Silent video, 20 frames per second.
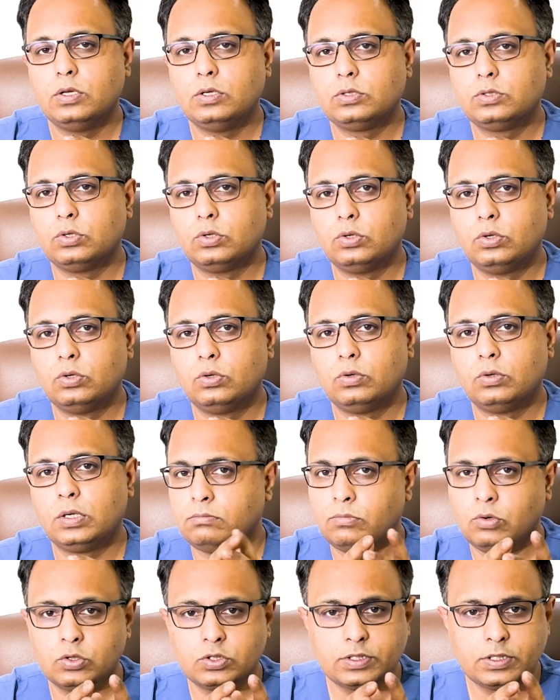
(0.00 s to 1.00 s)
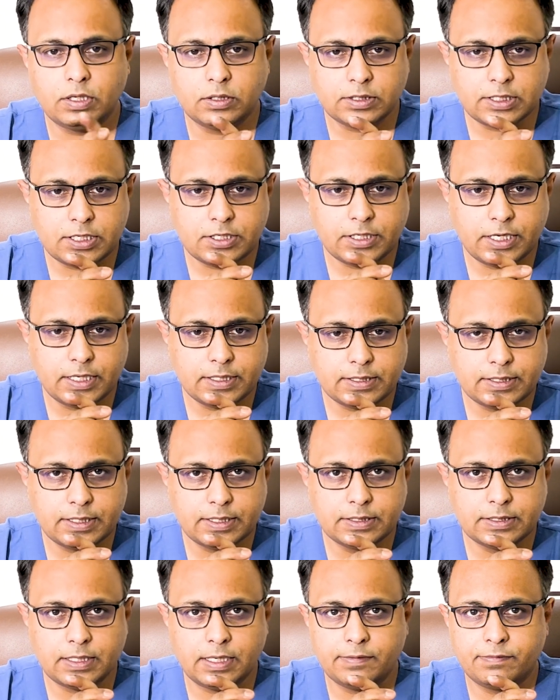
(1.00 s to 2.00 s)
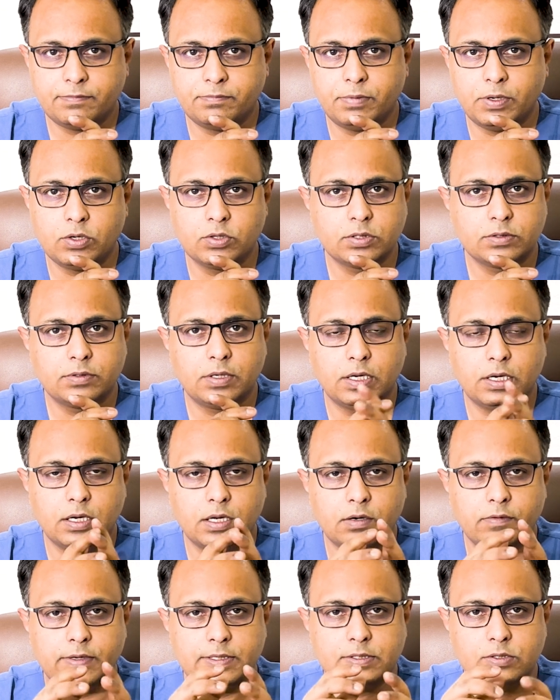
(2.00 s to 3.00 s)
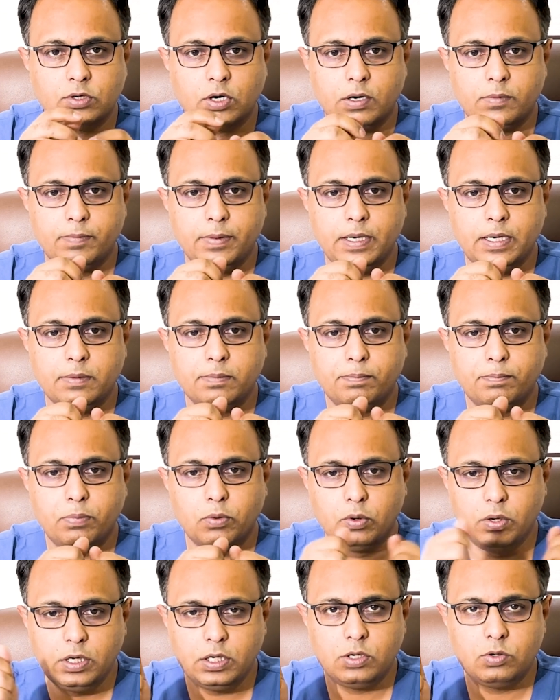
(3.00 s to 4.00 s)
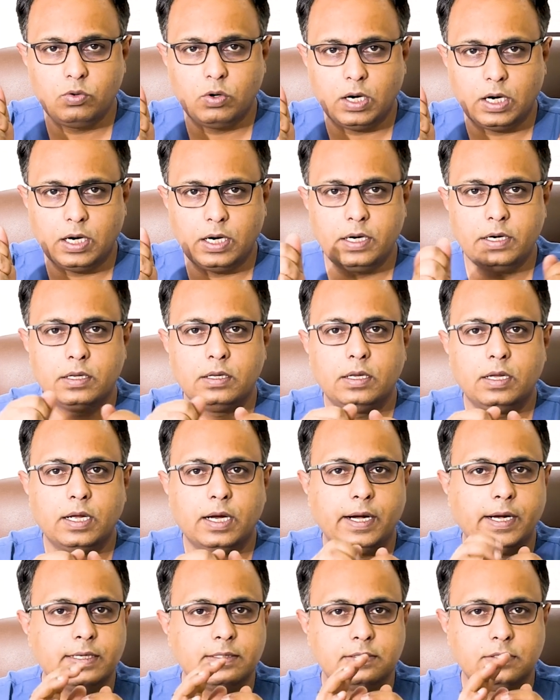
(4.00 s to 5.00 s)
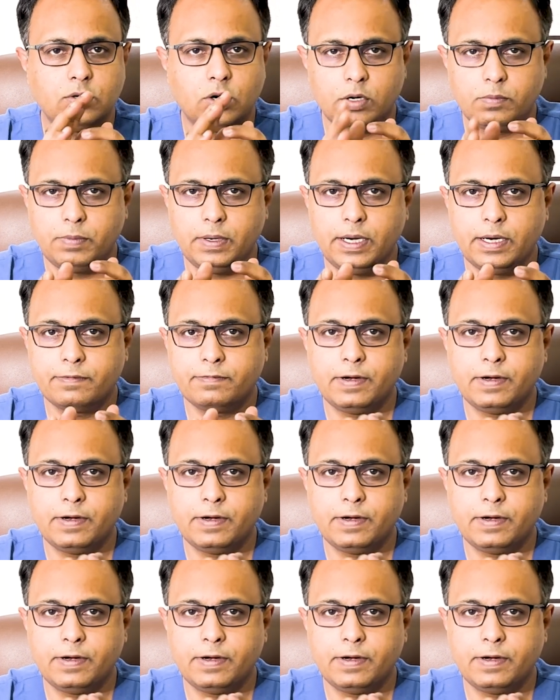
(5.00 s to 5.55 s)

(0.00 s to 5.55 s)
So most such cases, because the nerve has not been pulled too hard and has not been